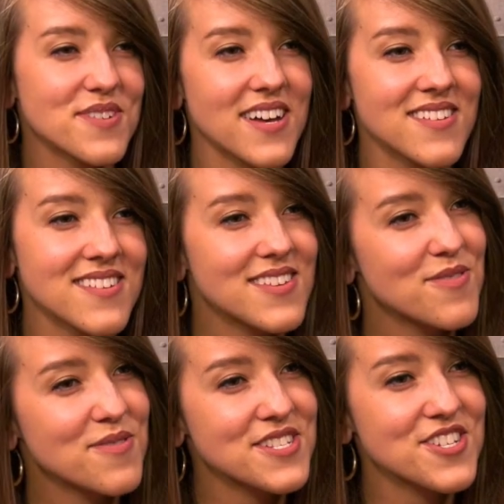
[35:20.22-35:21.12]
reality that
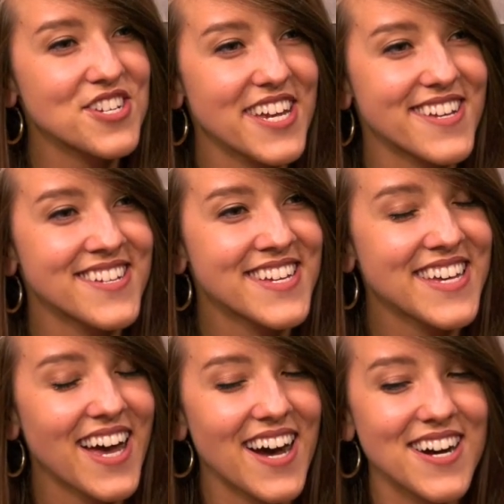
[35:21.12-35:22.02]
we want to create?
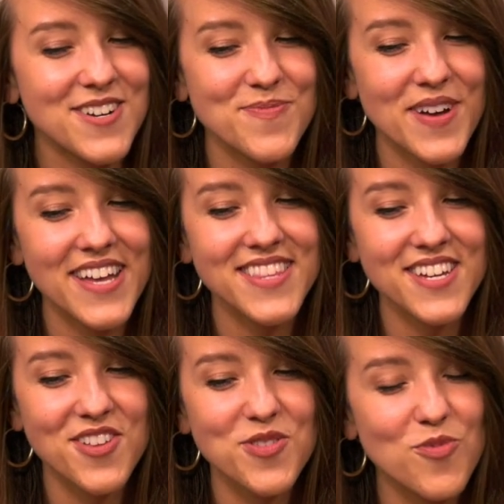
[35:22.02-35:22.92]
And
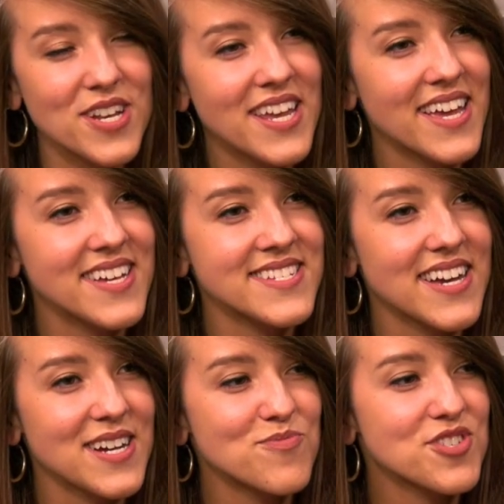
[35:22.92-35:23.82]
like, on the one hand,
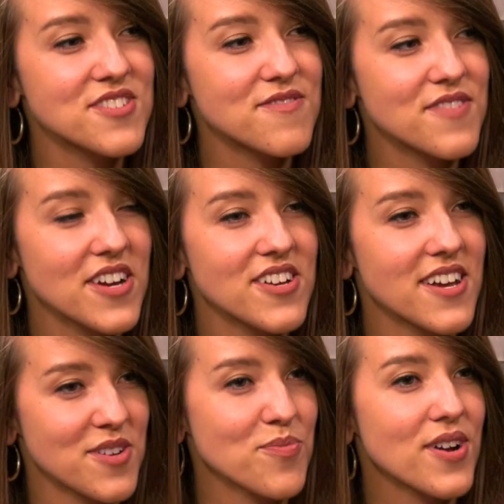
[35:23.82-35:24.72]
I'm just very
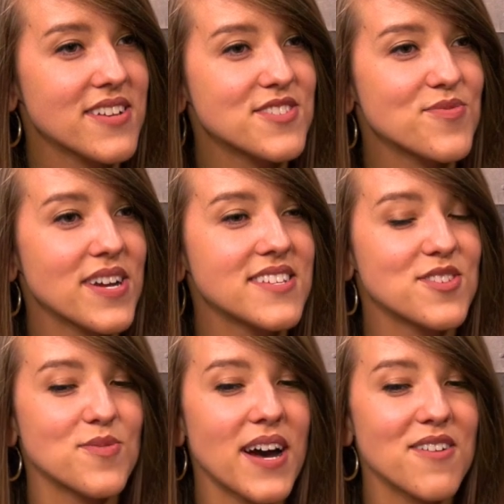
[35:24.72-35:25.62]
unimpressed, right?
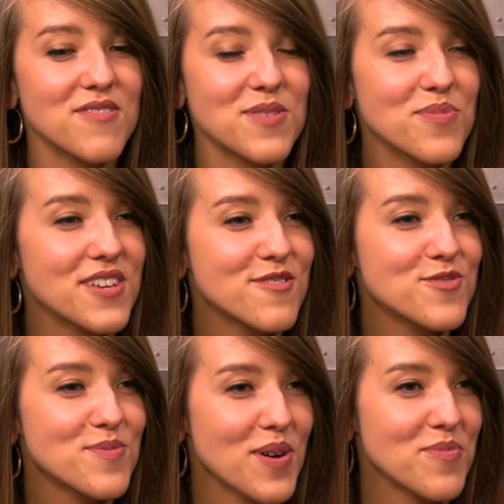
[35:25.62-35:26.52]
You have like
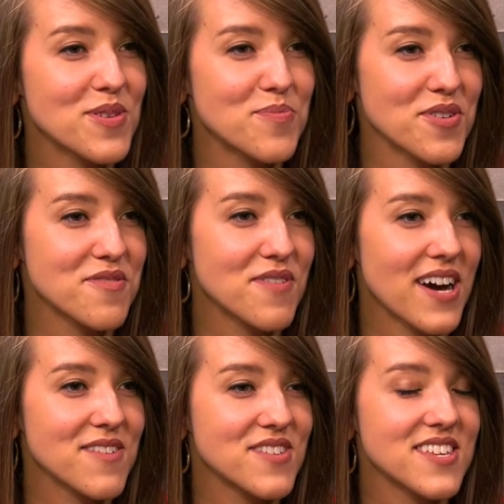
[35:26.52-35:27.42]
Plato's Republic, book
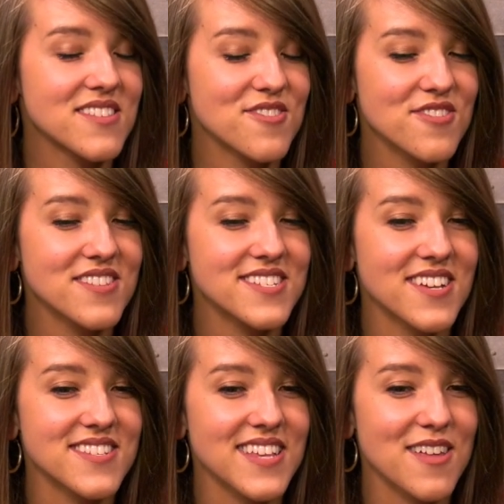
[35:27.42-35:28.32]
five. He literally
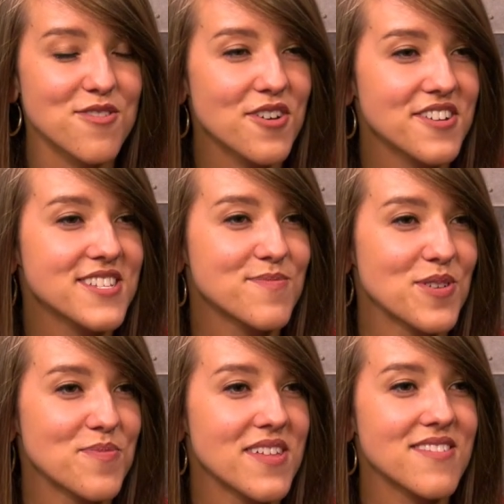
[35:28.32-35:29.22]
does a thought
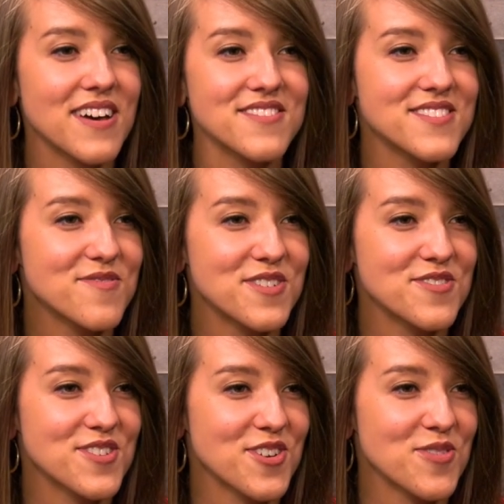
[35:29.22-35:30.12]
experiment thousands of
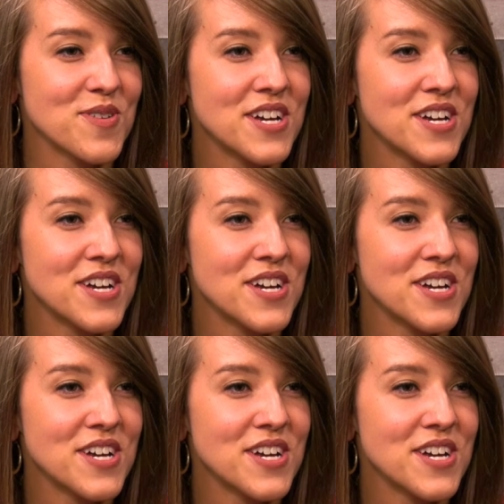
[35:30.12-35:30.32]
years ago